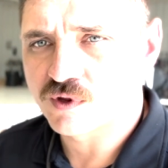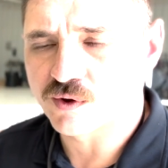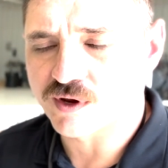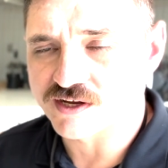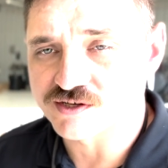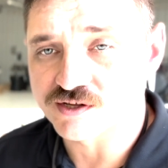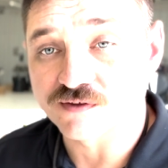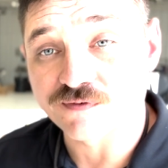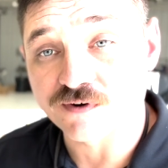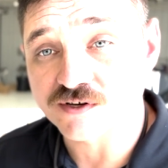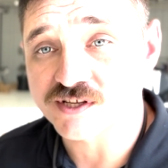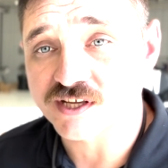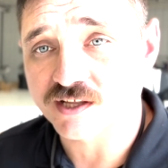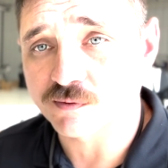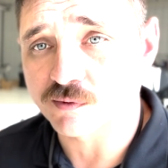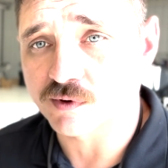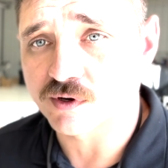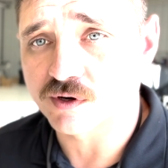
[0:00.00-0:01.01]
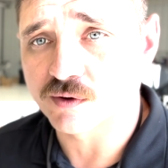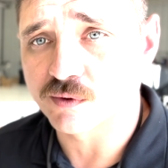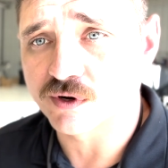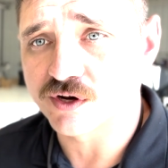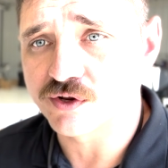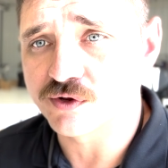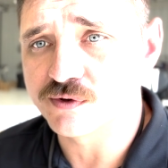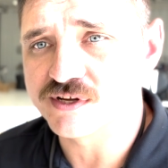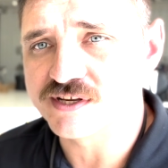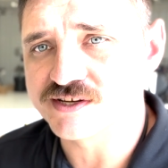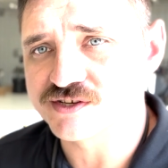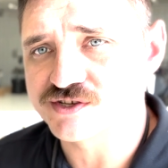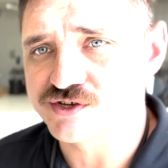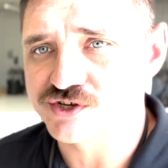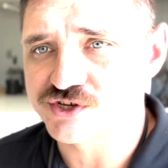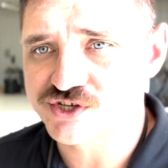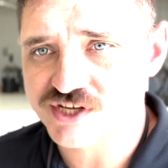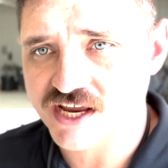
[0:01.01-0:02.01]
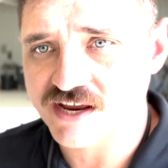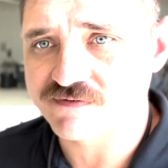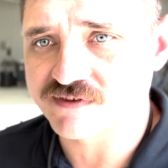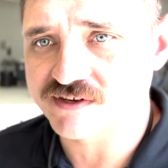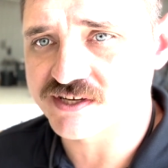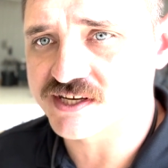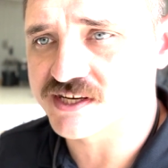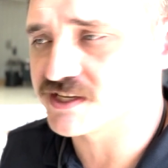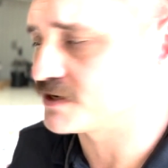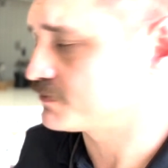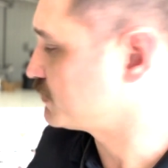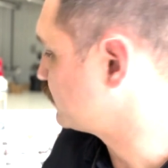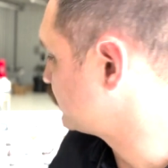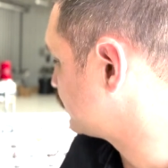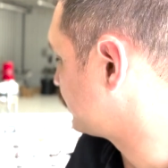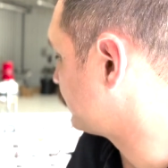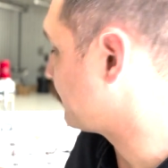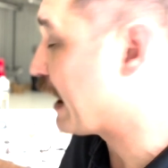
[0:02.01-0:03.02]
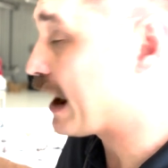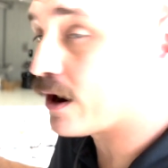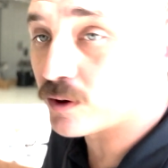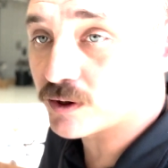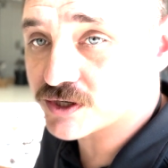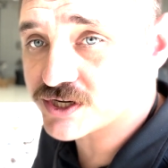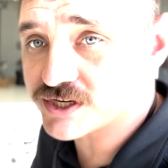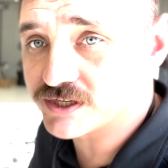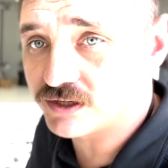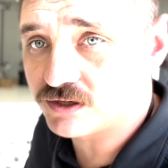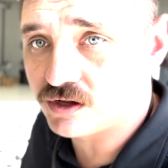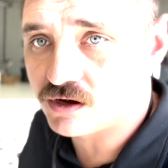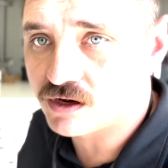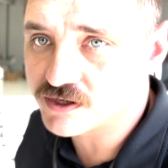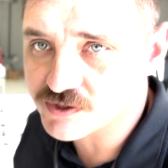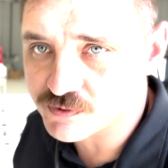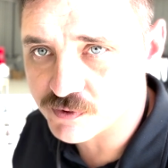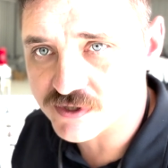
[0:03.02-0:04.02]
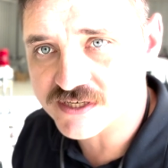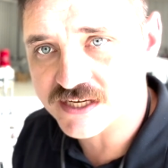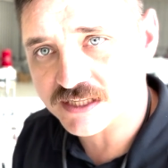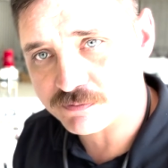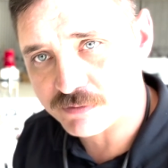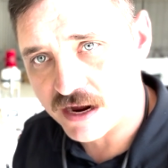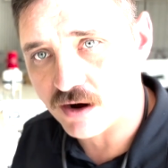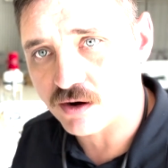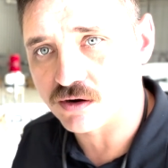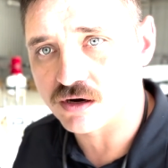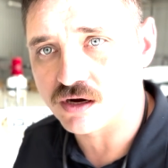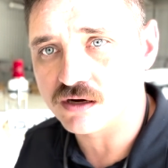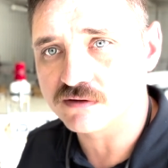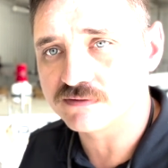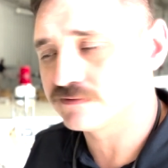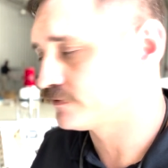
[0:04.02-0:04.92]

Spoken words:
Okay, so the first thing that we're going to want to do is just safe the system. Notice the power is still on, so we're going to take the power off.